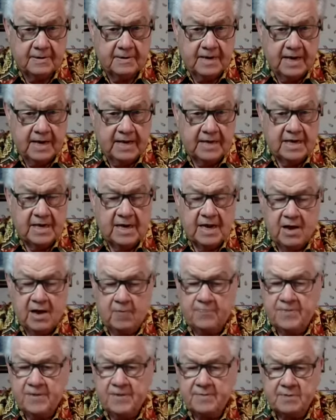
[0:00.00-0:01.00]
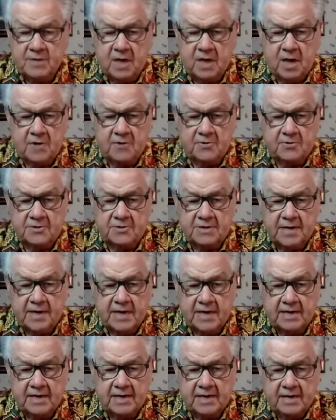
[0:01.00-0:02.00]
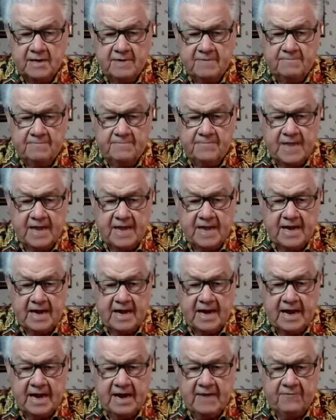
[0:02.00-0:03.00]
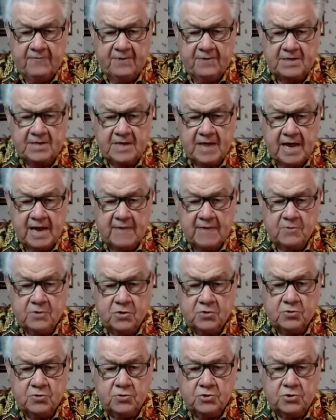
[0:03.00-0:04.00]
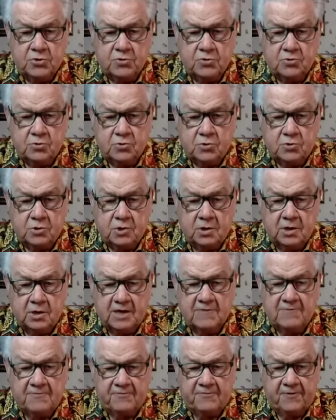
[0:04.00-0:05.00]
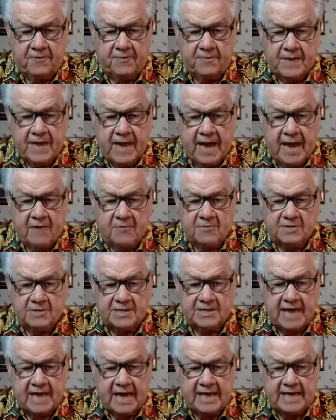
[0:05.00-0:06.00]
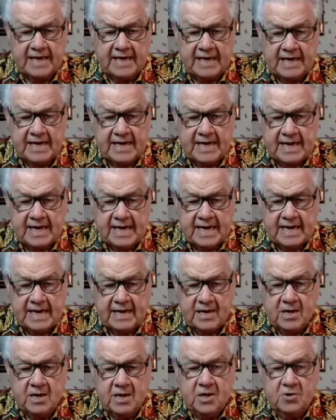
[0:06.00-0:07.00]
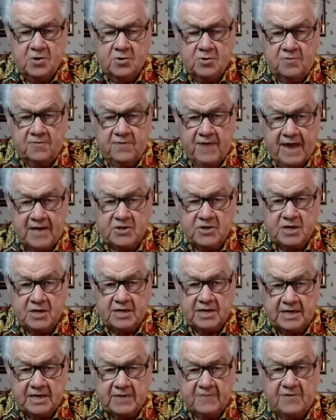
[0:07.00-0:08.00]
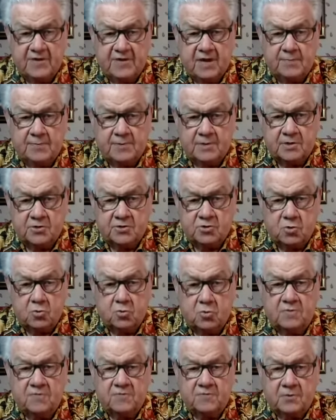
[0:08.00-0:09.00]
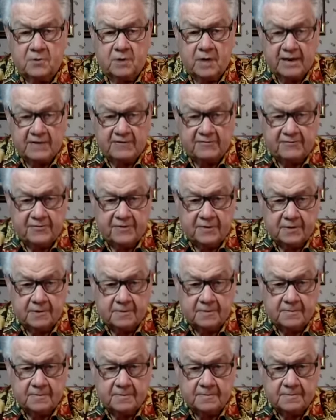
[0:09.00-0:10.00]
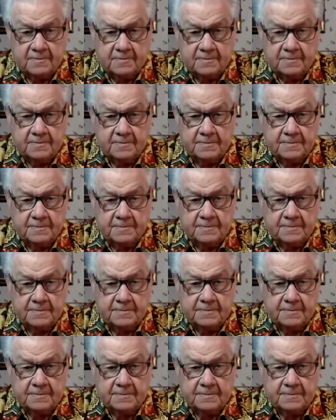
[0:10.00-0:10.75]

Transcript: And help them to understand that every time you choose to live from the outside in, you've actually given up control of your life. Sure.